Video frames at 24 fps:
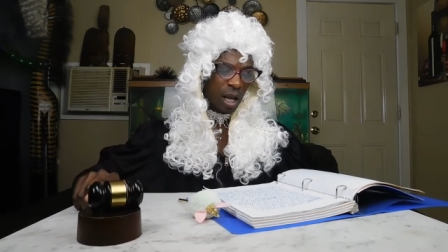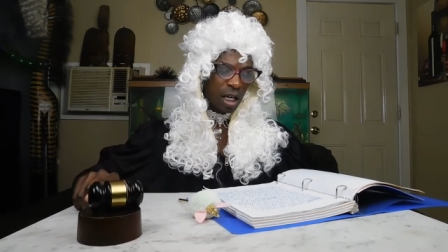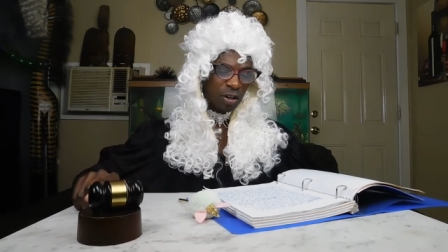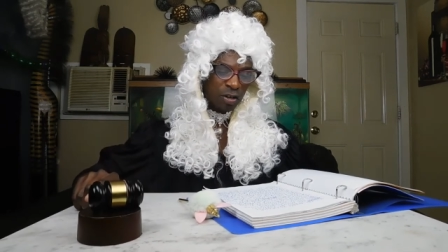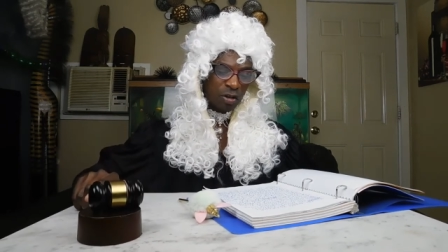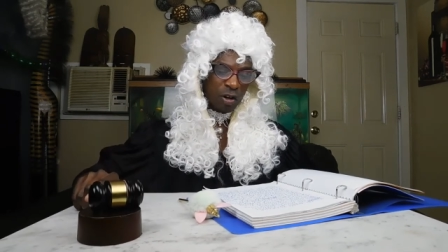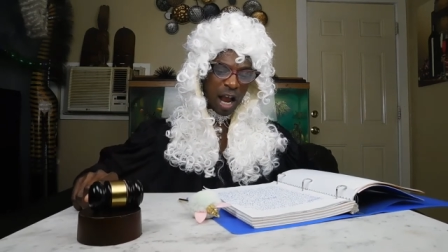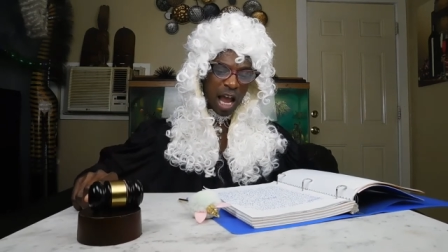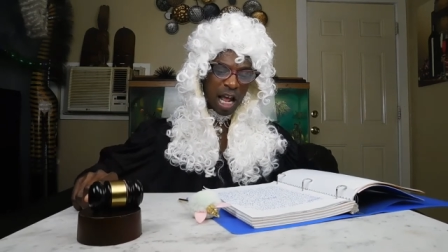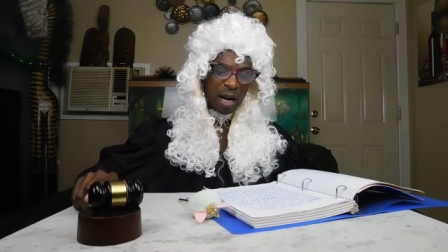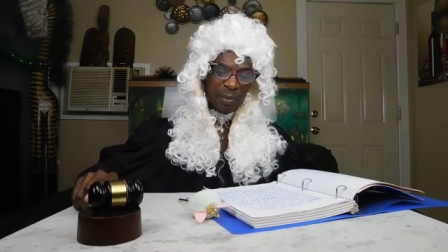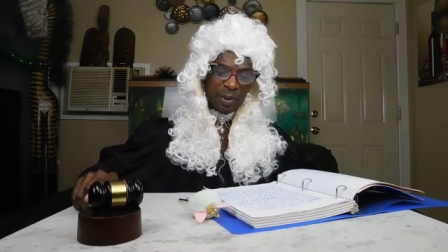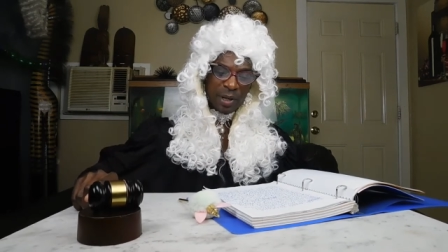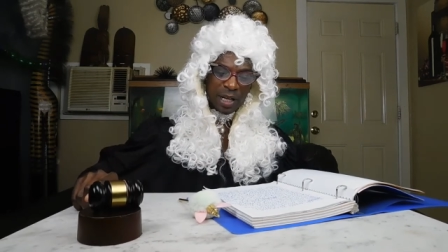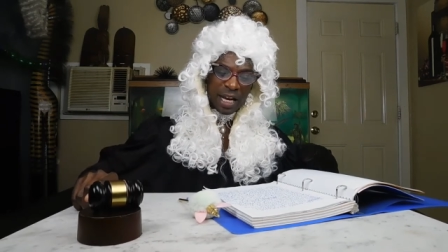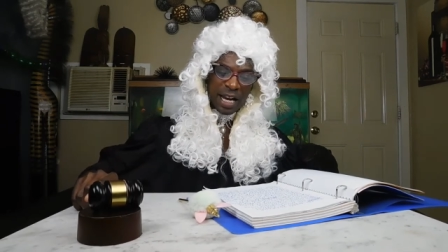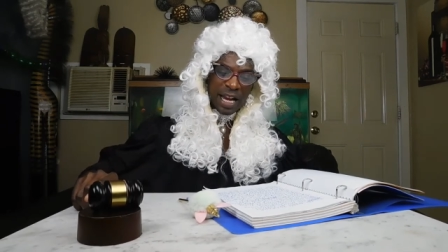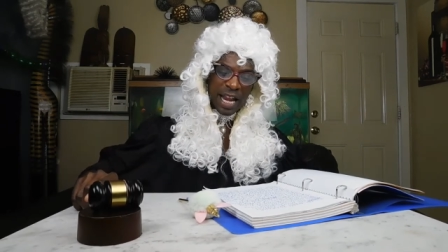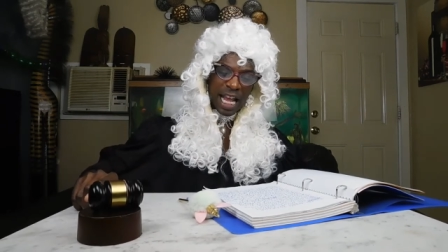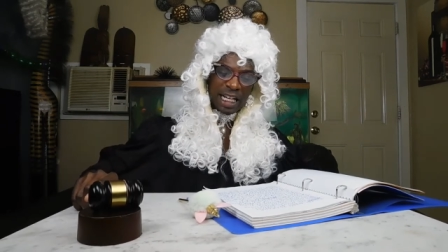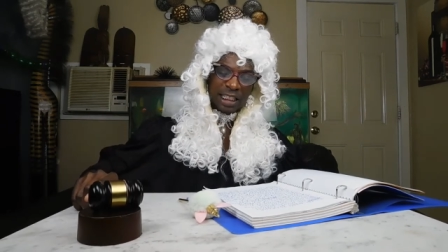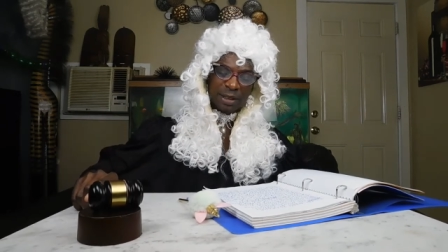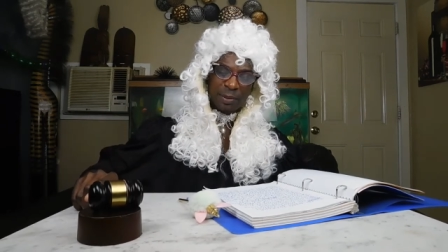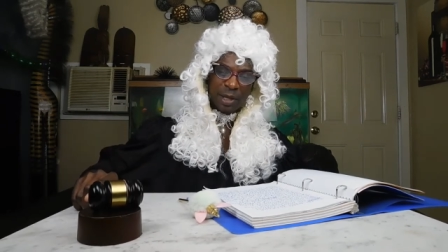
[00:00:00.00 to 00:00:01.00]
Trying to be the
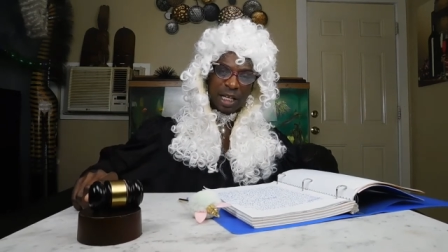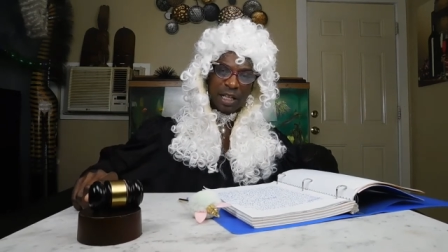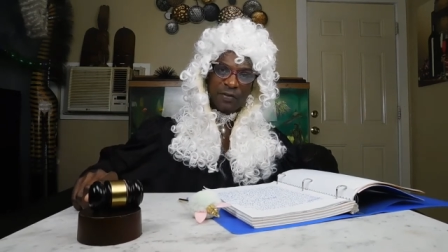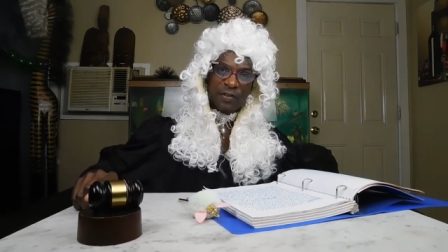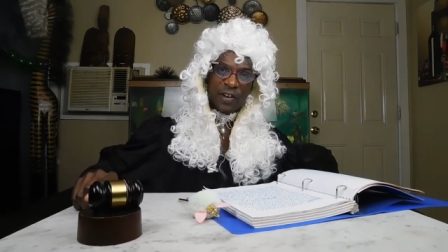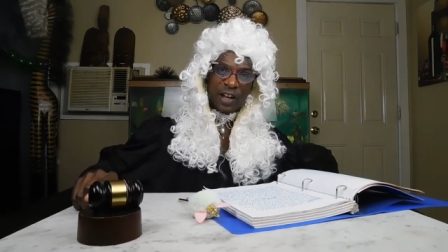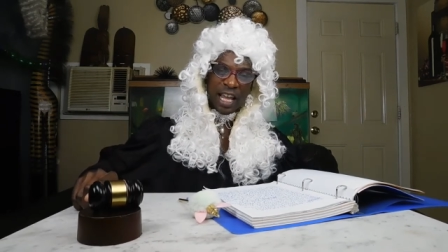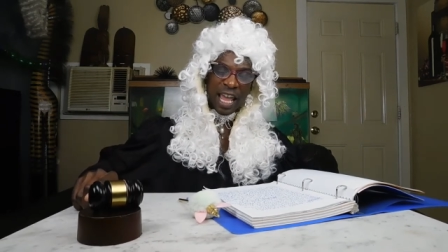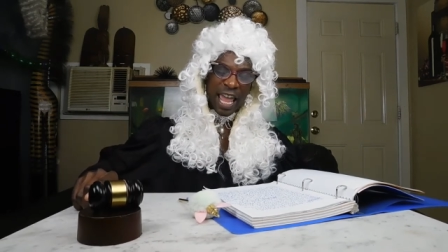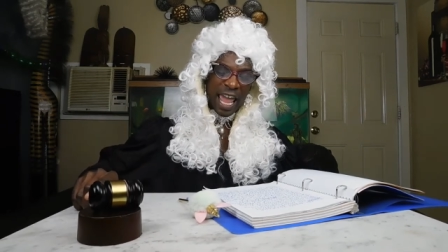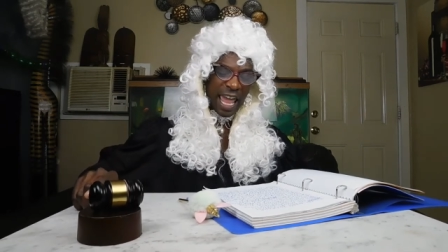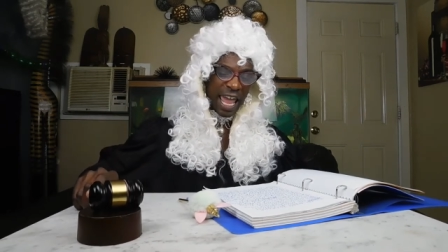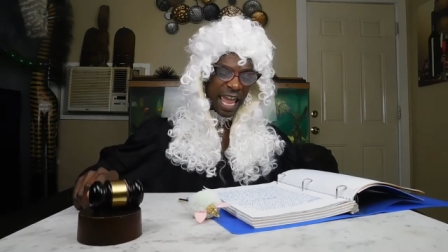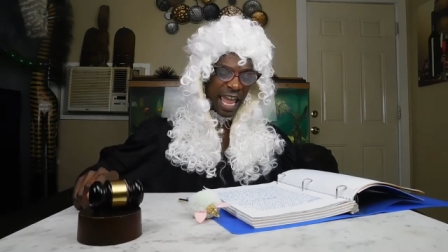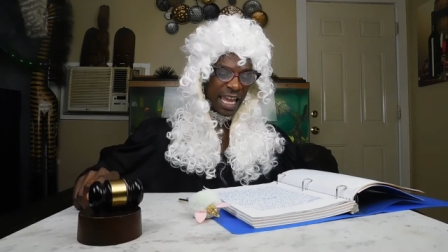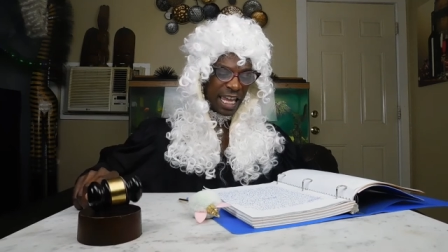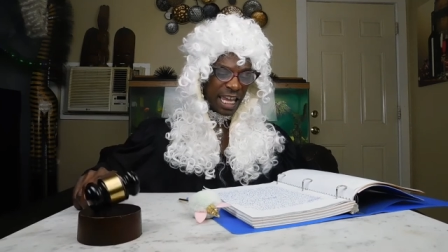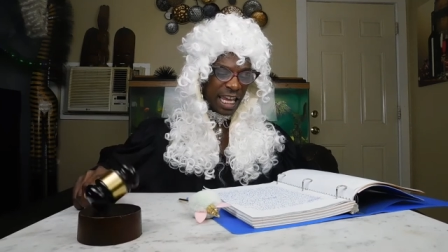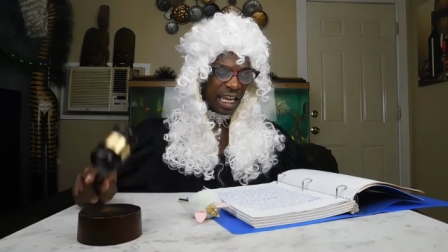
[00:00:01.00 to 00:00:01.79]
next motherfucking Ed